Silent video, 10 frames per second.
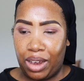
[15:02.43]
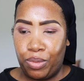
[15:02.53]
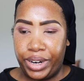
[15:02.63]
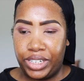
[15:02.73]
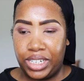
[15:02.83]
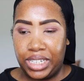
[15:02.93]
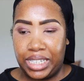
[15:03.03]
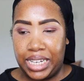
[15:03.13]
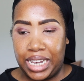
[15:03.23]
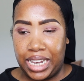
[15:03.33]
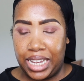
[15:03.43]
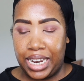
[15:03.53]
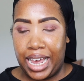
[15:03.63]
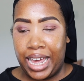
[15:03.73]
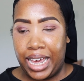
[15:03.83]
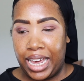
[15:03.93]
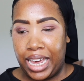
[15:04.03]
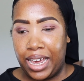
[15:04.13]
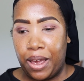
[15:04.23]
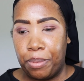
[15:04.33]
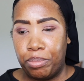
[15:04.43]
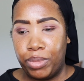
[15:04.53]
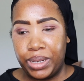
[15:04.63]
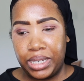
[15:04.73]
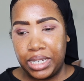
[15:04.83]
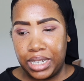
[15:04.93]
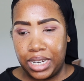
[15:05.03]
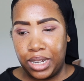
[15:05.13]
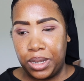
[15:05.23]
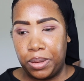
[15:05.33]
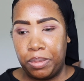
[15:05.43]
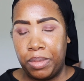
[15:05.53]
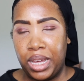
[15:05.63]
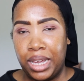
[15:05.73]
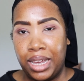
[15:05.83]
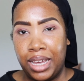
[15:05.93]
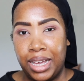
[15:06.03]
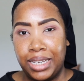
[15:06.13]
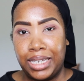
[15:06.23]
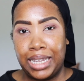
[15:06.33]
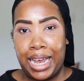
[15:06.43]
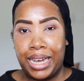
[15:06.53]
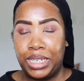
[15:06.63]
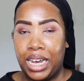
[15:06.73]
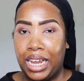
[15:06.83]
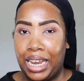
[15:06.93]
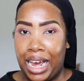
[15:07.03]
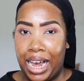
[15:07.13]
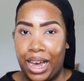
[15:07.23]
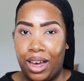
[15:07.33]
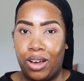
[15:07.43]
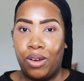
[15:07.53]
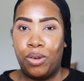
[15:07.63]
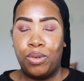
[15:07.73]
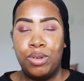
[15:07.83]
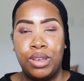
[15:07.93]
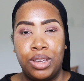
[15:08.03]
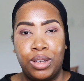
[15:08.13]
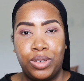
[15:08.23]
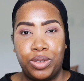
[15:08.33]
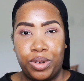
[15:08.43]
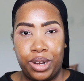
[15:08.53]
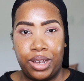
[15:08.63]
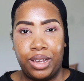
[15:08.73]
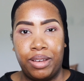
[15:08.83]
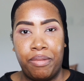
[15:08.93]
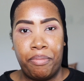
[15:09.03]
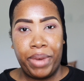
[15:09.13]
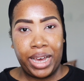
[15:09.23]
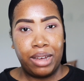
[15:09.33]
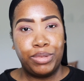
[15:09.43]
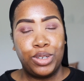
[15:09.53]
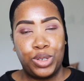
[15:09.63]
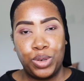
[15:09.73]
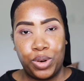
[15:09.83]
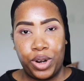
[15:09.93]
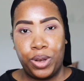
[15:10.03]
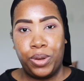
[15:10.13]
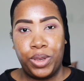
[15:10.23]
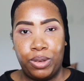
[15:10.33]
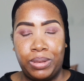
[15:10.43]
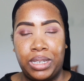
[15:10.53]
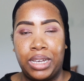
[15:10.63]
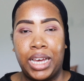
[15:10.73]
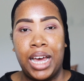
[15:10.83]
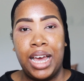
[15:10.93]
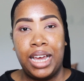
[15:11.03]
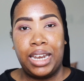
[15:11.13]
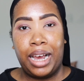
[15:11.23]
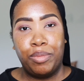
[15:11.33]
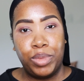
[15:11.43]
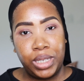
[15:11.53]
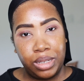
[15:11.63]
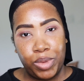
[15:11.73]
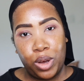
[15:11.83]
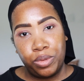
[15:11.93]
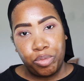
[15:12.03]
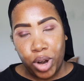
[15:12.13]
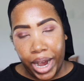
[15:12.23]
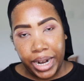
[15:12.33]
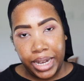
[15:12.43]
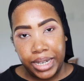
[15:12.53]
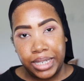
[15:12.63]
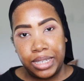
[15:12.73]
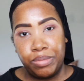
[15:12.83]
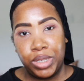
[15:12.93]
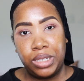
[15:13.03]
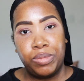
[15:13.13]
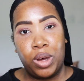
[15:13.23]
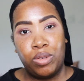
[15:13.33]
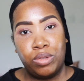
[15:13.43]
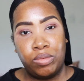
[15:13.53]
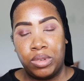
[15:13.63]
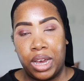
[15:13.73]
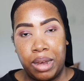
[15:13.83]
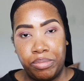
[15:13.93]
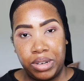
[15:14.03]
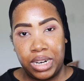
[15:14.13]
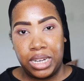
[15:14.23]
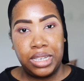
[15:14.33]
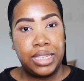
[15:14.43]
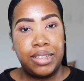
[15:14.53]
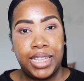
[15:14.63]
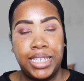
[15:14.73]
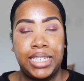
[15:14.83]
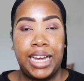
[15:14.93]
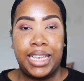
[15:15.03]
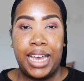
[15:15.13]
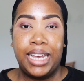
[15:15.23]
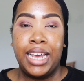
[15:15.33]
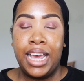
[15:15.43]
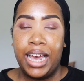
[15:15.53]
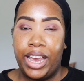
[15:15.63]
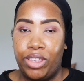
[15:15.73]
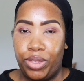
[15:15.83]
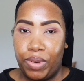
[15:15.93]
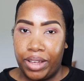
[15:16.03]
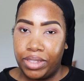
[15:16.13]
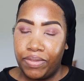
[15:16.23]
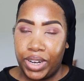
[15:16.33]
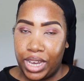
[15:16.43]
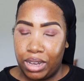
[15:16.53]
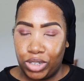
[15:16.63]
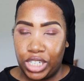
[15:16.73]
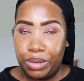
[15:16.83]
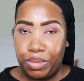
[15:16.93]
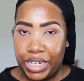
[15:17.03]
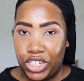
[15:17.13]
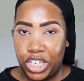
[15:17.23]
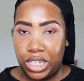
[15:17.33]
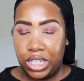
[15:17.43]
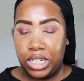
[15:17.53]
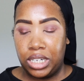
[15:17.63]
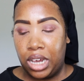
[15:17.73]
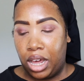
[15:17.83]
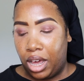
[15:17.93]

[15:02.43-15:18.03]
where she did a Muslim slash halal sort of makeup tutorial using like Muslim owned products, Muslim owned companies and things like that. And throughout the video she mentioned